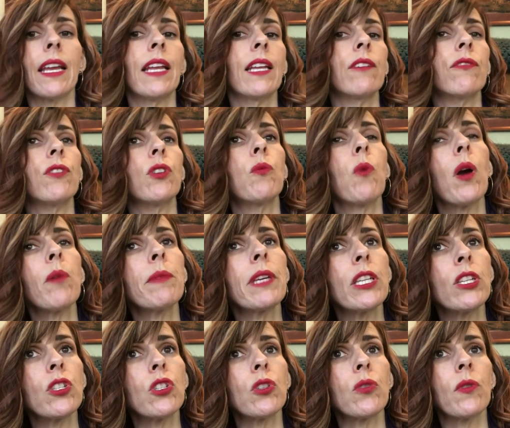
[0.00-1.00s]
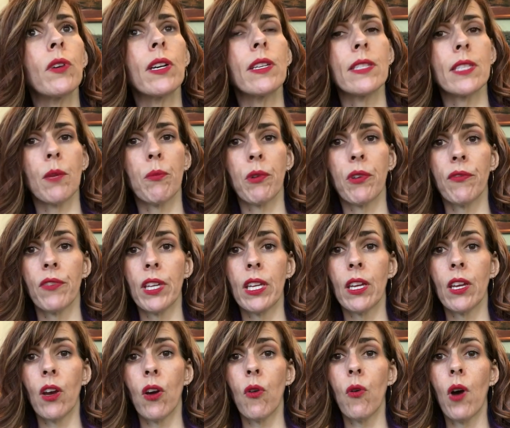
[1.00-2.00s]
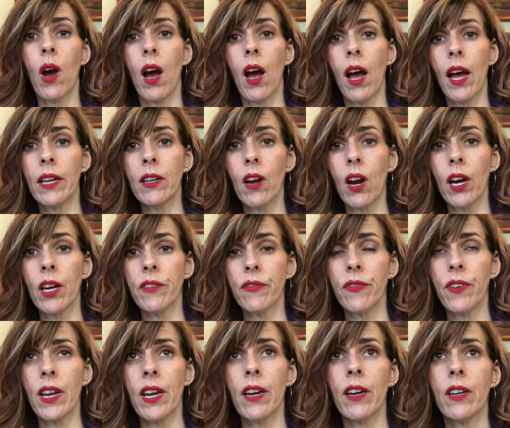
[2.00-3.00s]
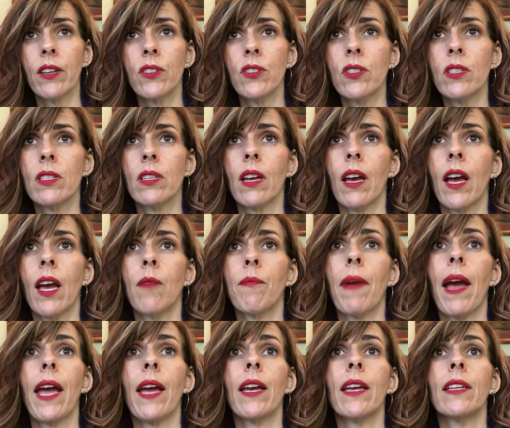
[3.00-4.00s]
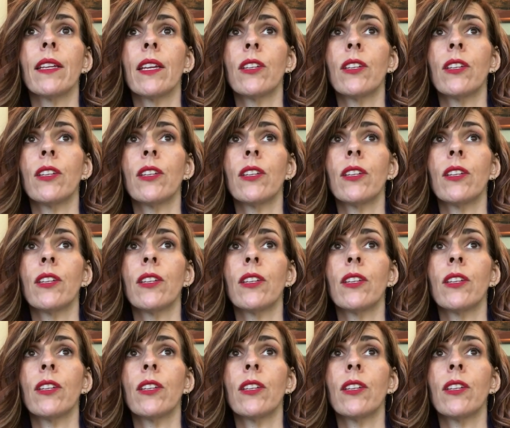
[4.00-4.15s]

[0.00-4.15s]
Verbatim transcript: And if you want me to do a separate video on art fairs, um, I,